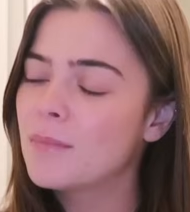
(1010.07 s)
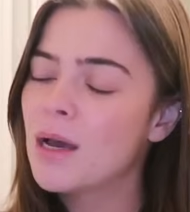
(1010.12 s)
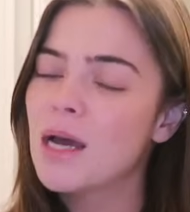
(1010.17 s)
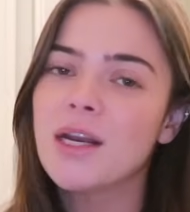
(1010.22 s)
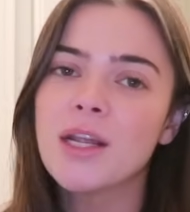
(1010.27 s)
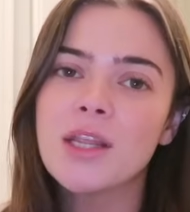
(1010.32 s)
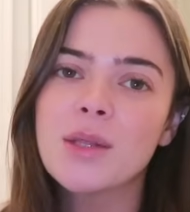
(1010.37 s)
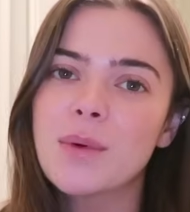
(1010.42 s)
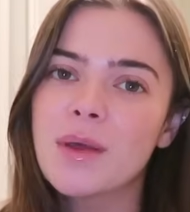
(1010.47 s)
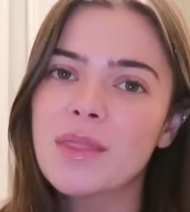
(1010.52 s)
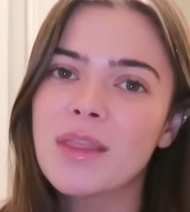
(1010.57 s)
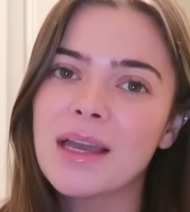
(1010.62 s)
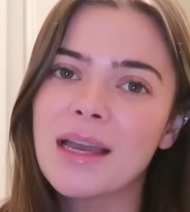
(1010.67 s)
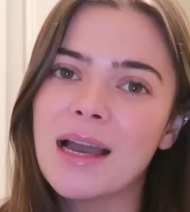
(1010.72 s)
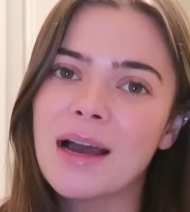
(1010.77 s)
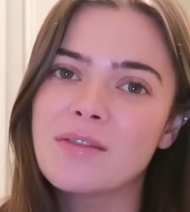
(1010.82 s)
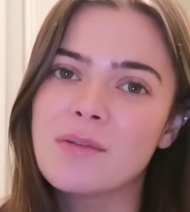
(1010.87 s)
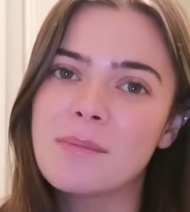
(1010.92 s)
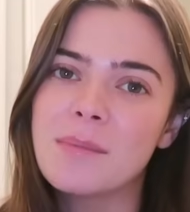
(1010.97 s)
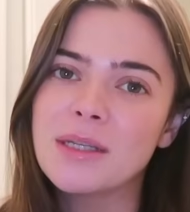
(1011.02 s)
Another one that I
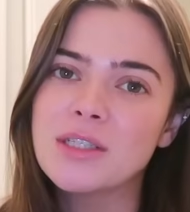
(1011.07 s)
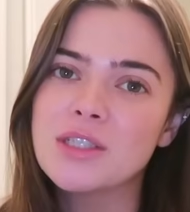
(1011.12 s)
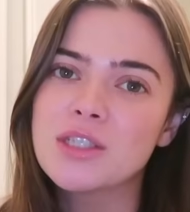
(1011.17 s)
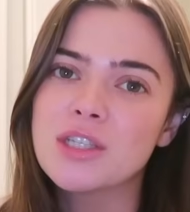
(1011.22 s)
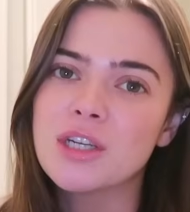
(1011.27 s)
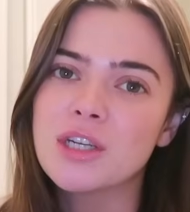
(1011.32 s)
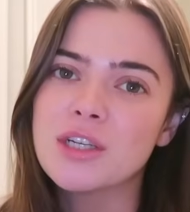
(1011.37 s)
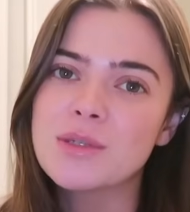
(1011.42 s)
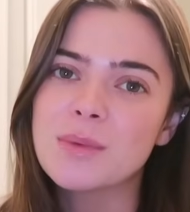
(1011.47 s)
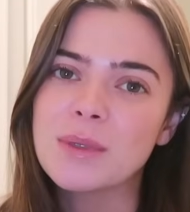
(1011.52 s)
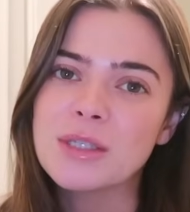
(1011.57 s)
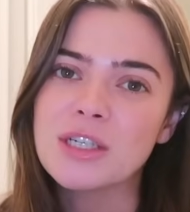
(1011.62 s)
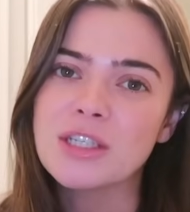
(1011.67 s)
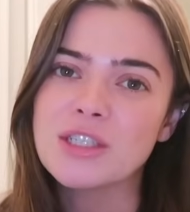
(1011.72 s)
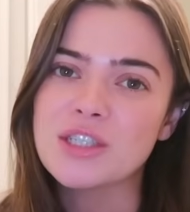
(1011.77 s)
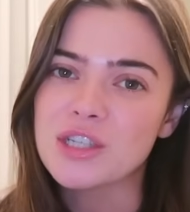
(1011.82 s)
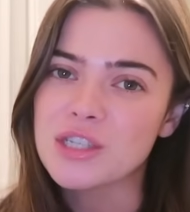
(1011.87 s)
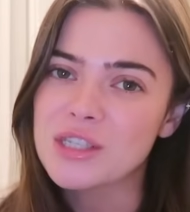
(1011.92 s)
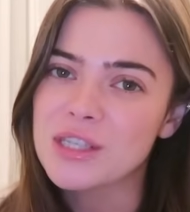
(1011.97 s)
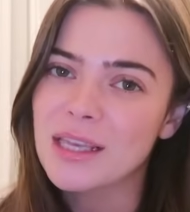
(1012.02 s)
haven't mentioned, which I
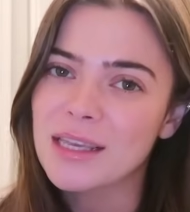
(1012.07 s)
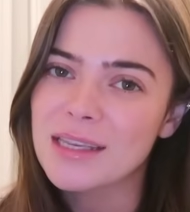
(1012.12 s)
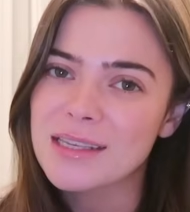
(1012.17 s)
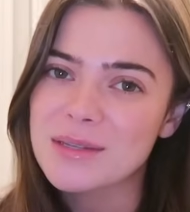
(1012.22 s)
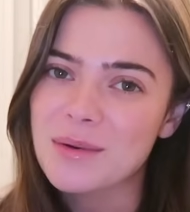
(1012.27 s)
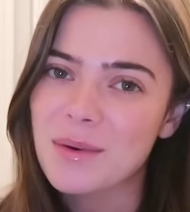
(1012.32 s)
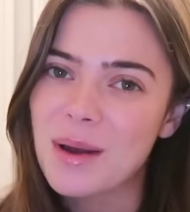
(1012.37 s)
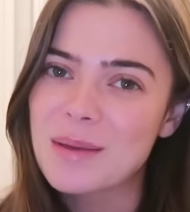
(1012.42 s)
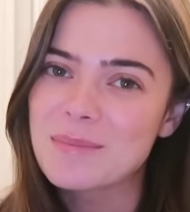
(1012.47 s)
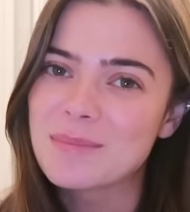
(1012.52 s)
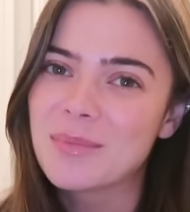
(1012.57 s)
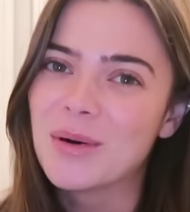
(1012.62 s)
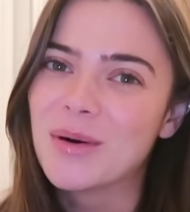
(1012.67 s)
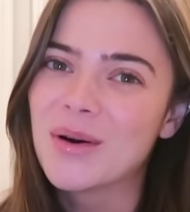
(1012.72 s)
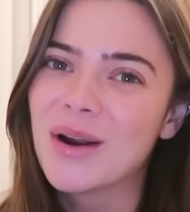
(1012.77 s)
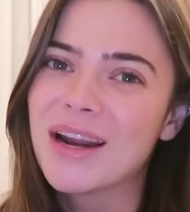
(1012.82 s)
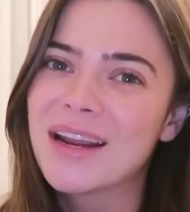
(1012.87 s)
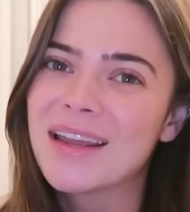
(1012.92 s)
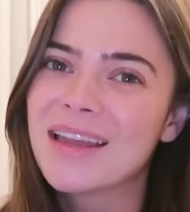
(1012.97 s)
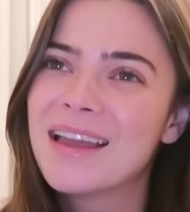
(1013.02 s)
just think is quite
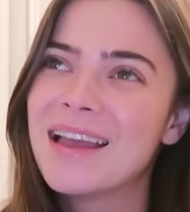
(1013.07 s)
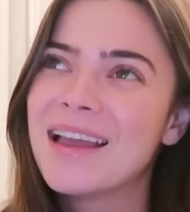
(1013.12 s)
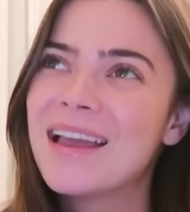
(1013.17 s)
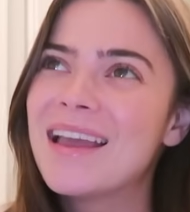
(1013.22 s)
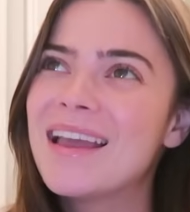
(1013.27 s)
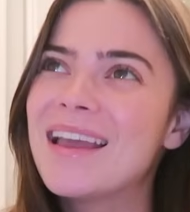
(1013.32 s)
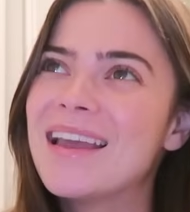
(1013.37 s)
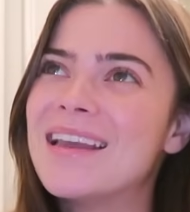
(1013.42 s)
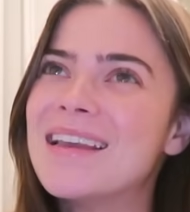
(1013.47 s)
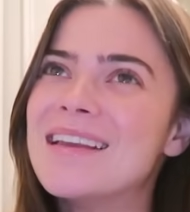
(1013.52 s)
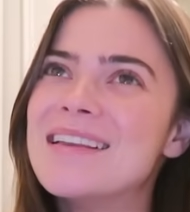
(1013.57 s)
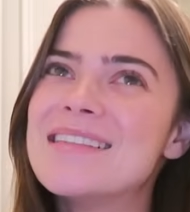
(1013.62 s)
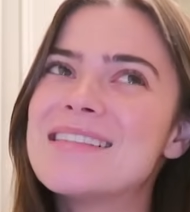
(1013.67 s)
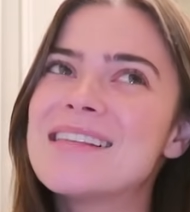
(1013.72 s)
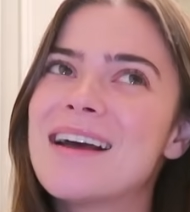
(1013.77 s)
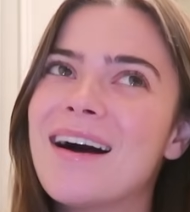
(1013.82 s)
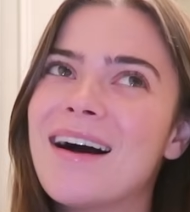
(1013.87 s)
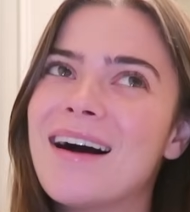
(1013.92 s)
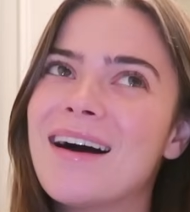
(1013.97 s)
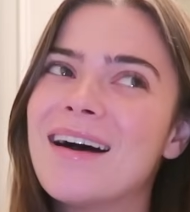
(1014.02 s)
boring,
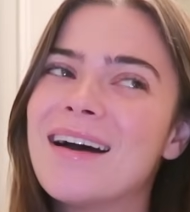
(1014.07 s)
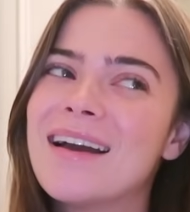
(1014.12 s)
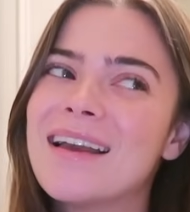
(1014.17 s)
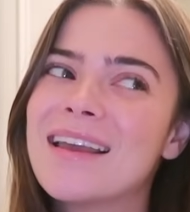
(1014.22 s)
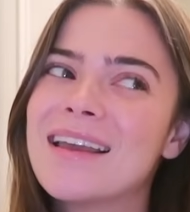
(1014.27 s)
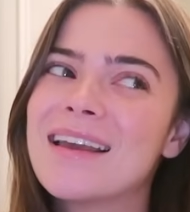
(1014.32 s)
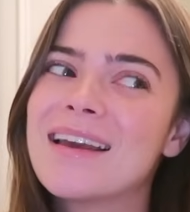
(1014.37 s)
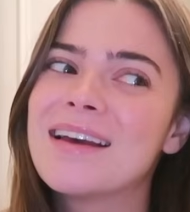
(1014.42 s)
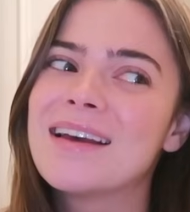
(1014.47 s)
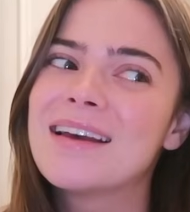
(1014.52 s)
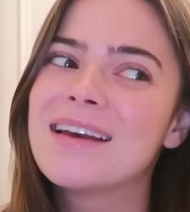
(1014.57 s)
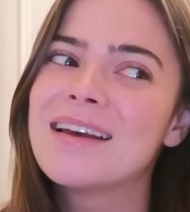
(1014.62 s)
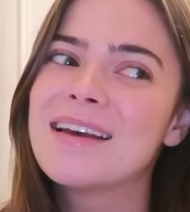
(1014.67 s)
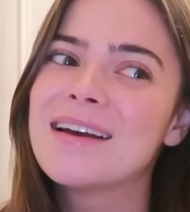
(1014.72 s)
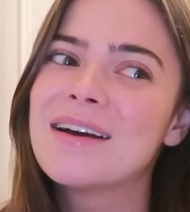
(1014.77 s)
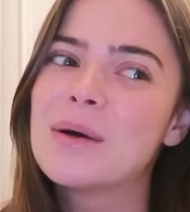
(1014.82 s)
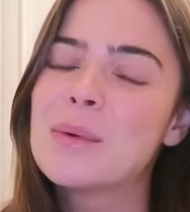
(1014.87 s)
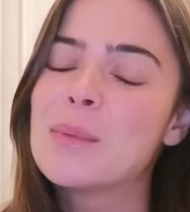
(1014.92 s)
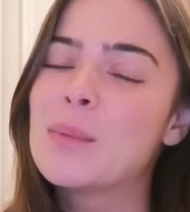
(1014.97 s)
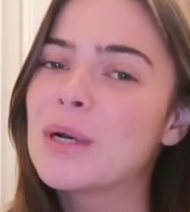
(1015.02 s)
is I
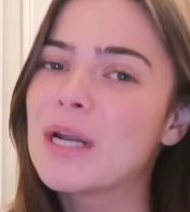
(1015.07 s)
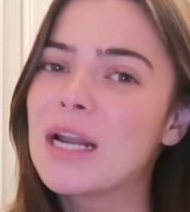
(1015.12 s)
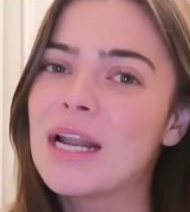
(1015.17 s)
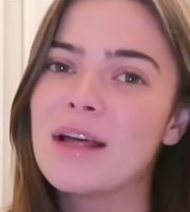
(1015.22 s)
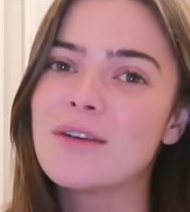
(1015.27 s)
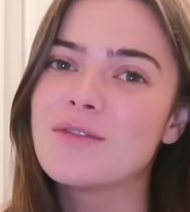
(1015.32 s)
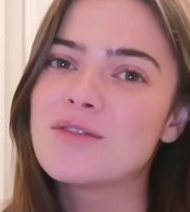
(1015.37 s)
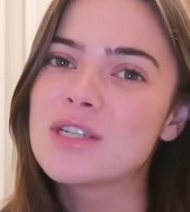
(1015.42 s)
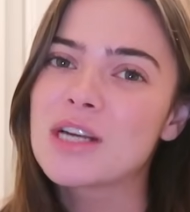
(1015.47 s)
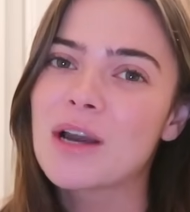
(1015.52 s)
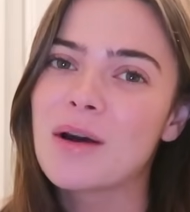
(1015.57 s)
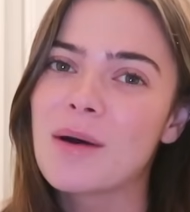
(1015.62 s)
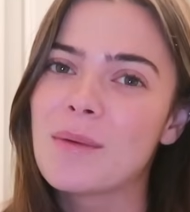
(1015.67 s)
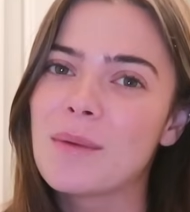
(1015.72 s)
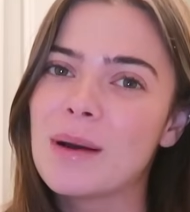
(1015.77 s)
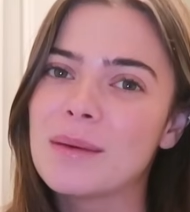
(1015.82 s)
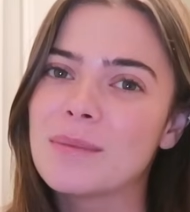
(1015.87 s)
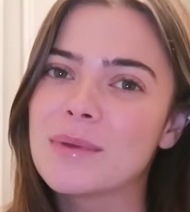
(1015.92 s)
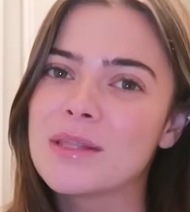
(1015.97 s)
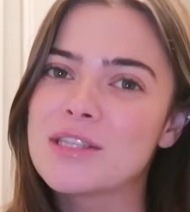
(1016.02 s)
would love to go
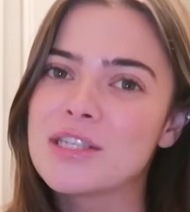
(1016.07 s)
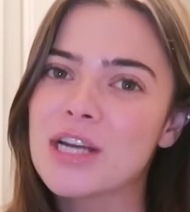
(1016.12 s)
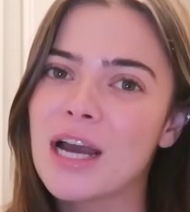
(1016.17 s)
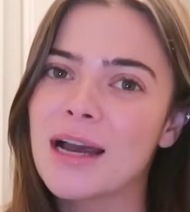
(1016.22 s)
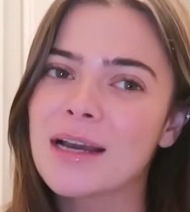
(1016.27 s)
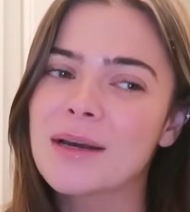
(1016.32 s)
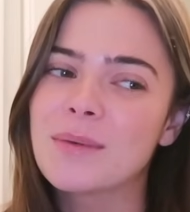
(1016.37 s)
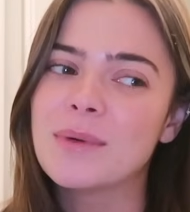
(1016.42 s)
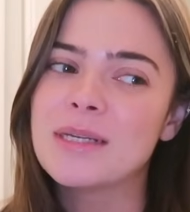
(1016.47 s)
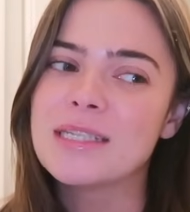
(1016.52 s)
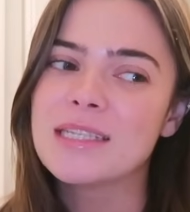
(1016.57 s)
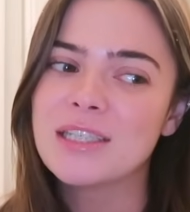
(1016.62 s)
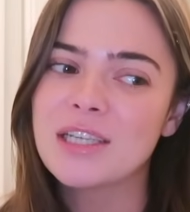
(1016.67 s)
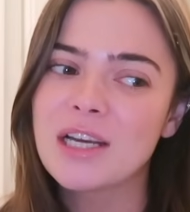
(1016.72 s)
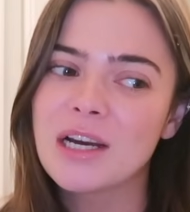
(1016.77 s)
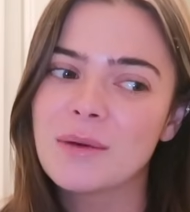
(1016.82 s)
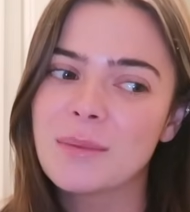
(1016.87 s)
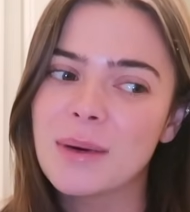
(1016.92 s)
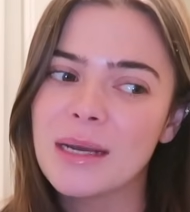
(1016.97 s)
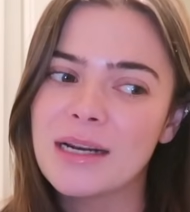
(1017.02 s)
away with Jack. We didn't
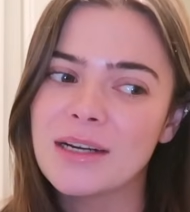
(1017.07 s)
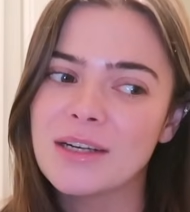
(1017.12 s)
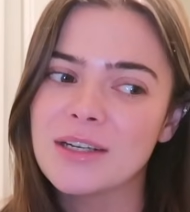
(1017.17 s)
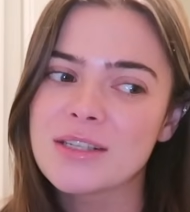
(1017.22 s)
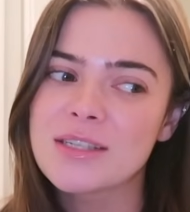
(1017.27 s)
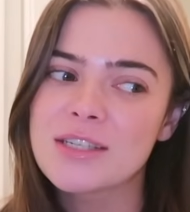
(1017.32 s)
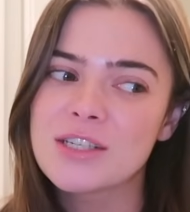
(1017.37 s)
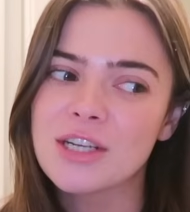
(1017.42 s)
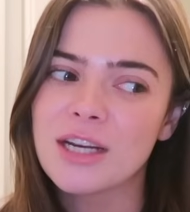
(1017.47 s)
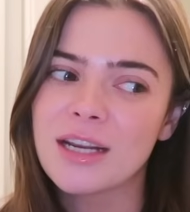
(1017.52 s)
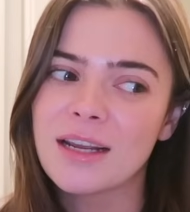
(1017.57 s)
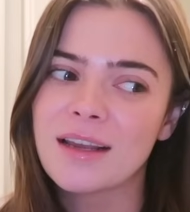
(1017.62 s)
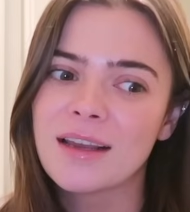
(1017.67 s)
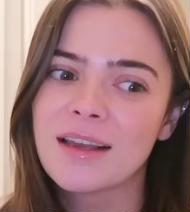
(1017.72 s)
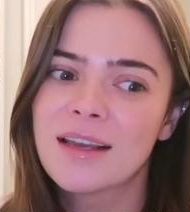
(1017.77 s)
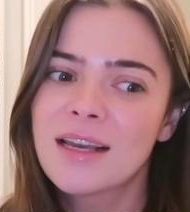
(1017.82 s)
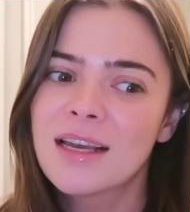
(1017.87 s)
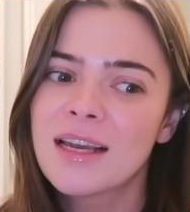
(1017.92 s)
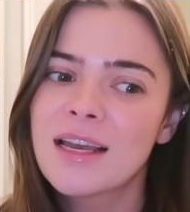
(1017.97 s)
go away last year.